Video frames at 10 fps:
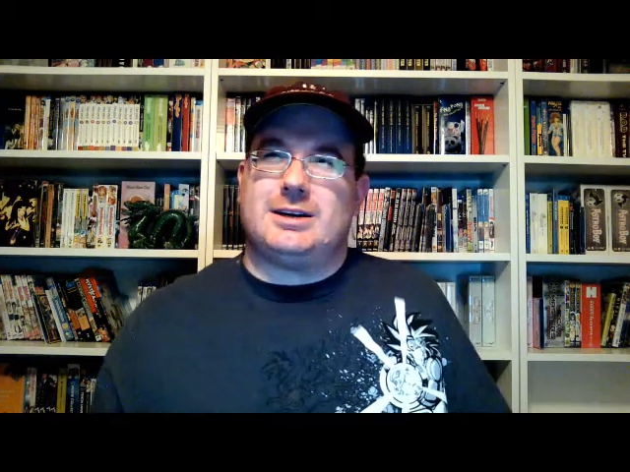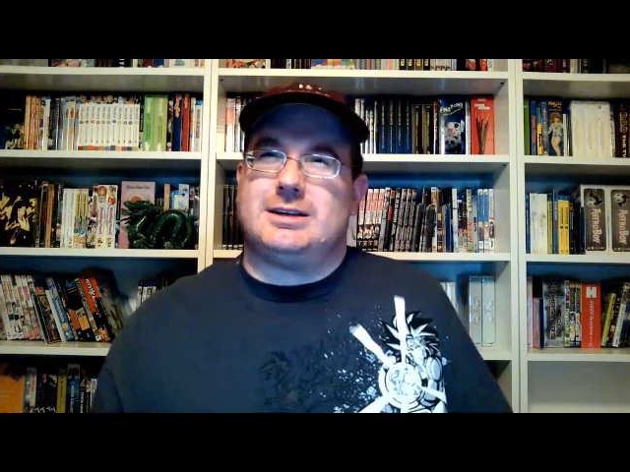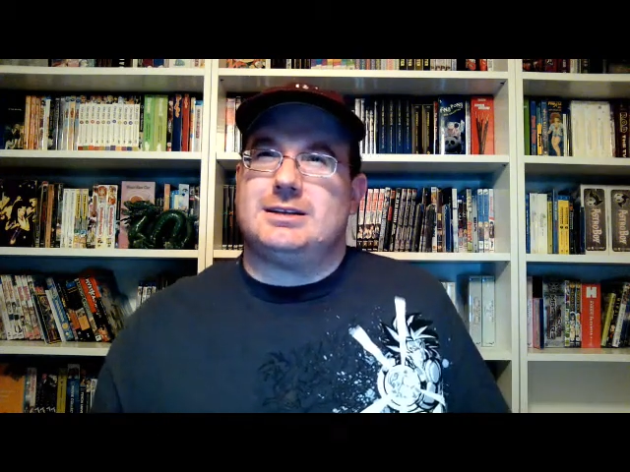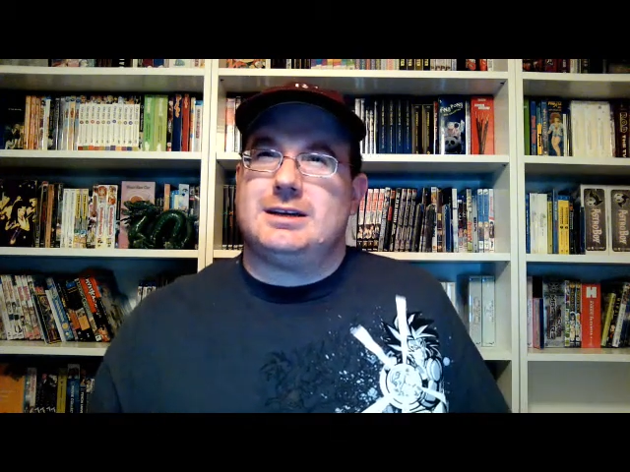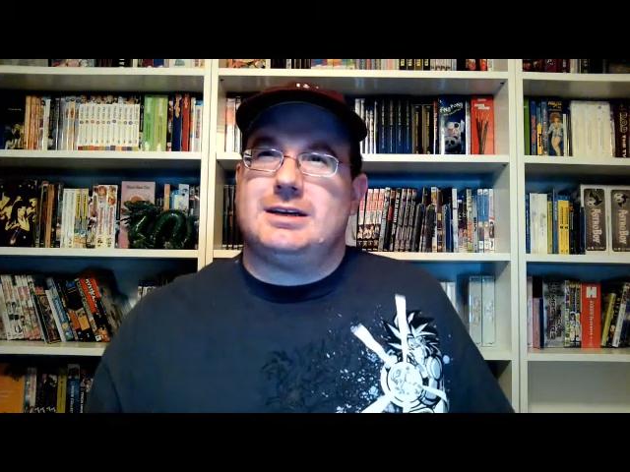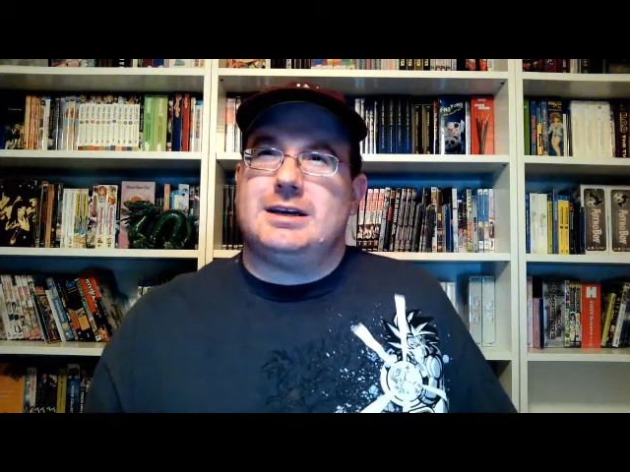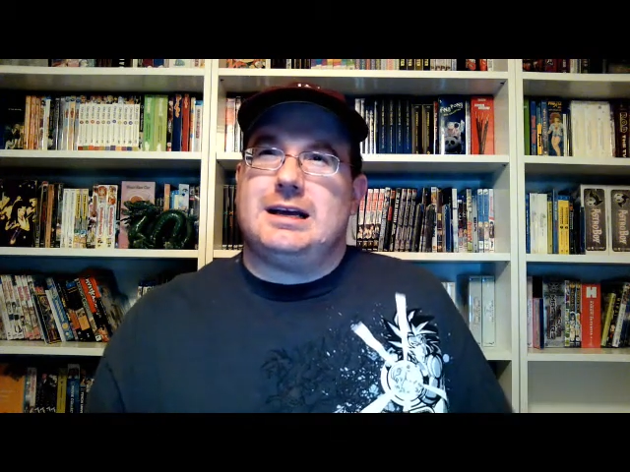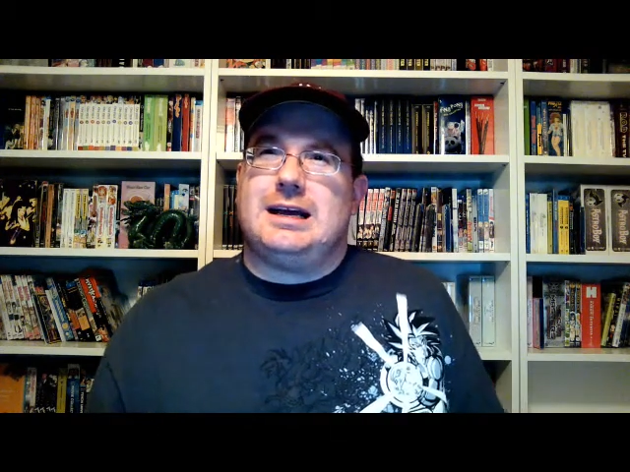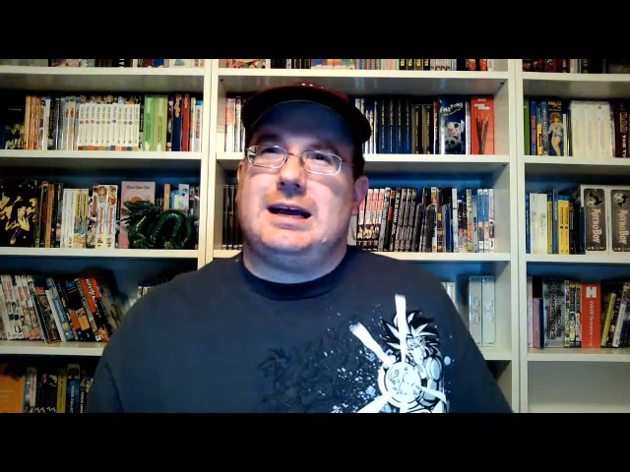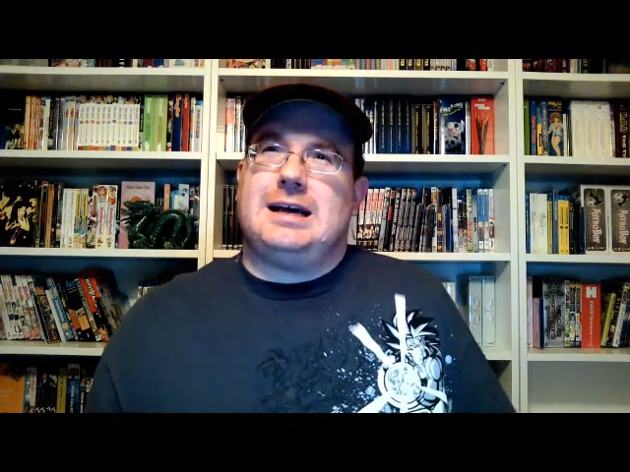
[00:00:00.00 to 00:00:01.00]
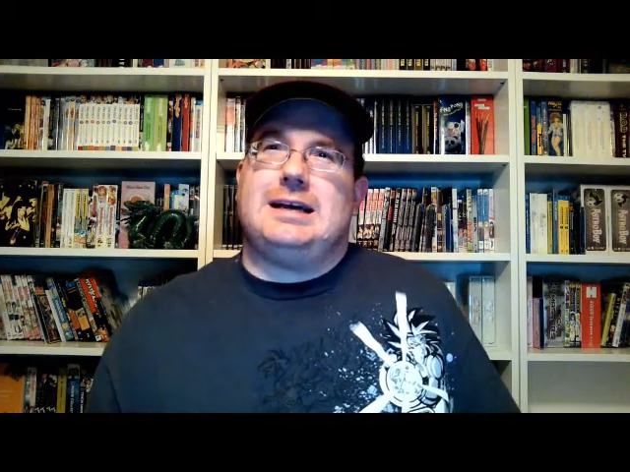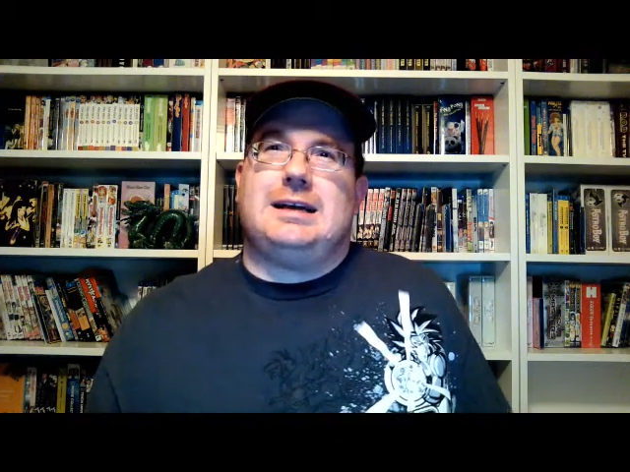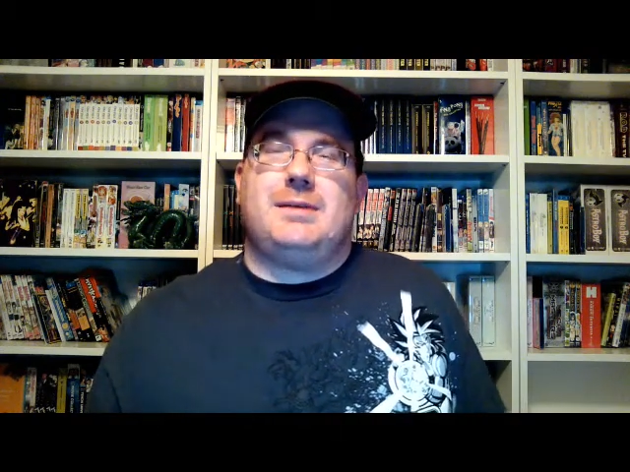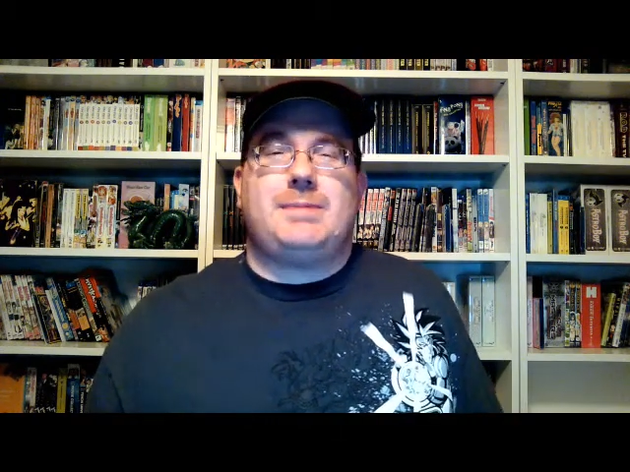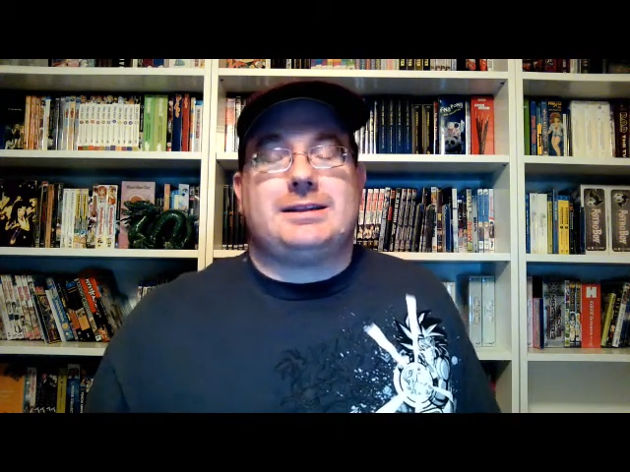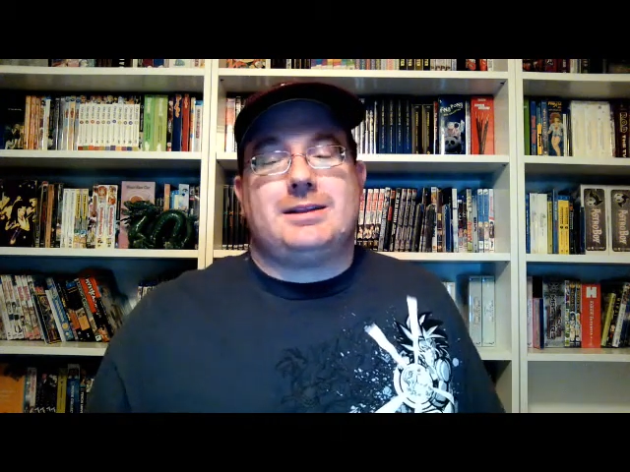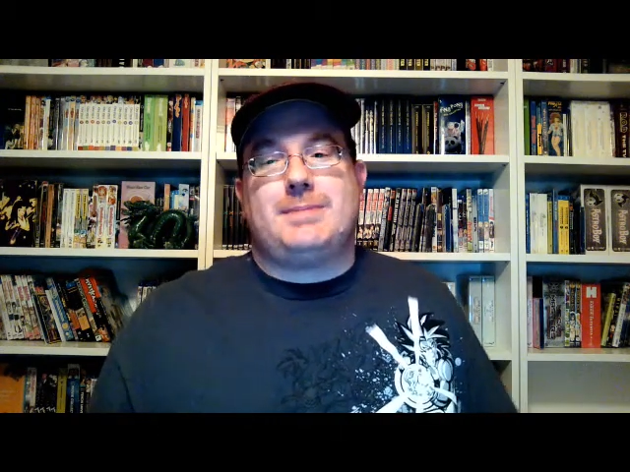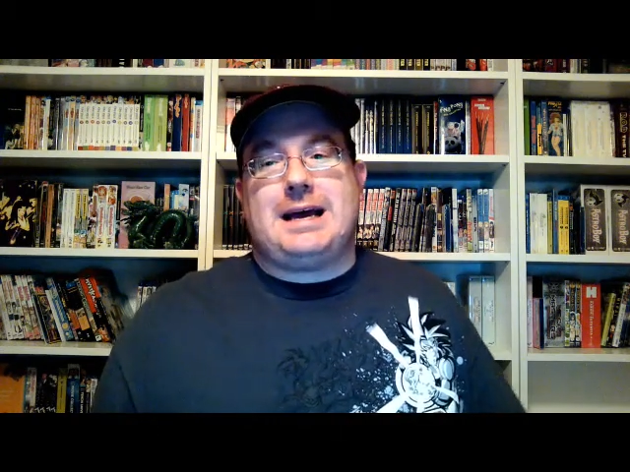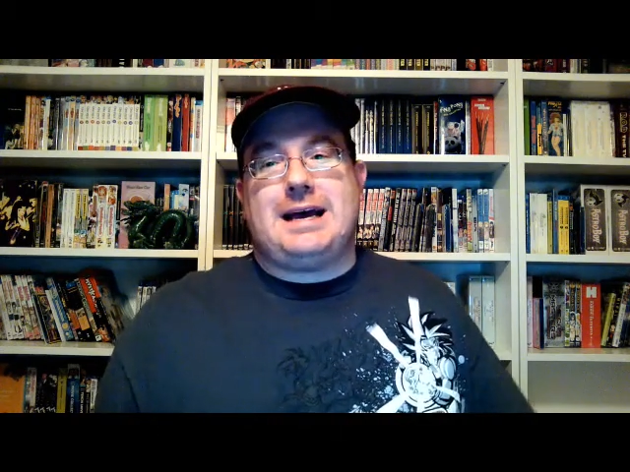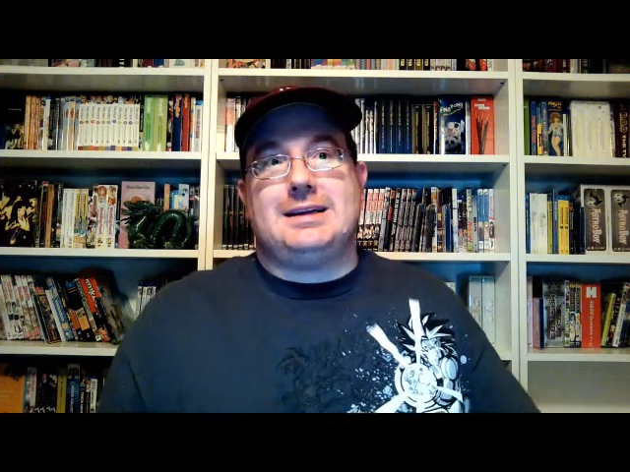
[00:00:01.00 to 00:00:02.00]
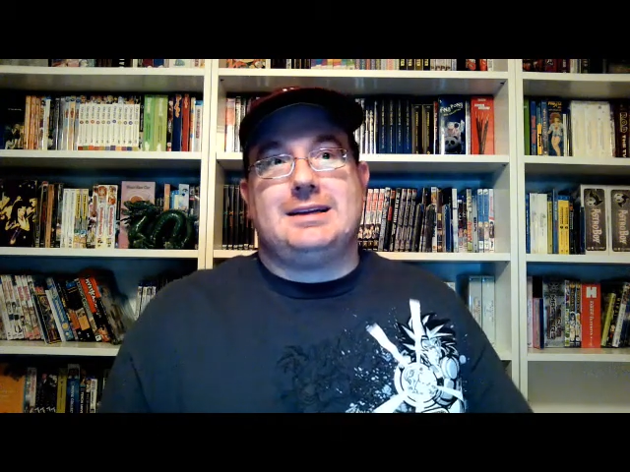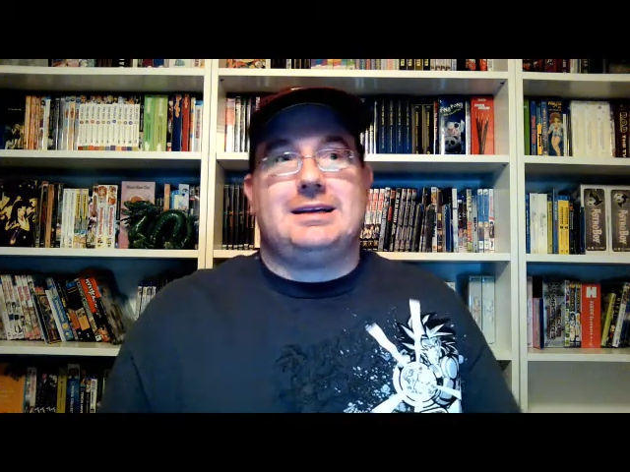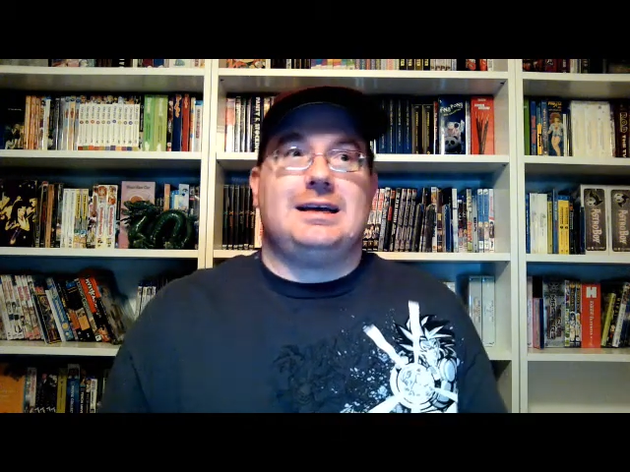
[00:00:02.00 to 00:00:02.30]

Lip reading: it, about the bad.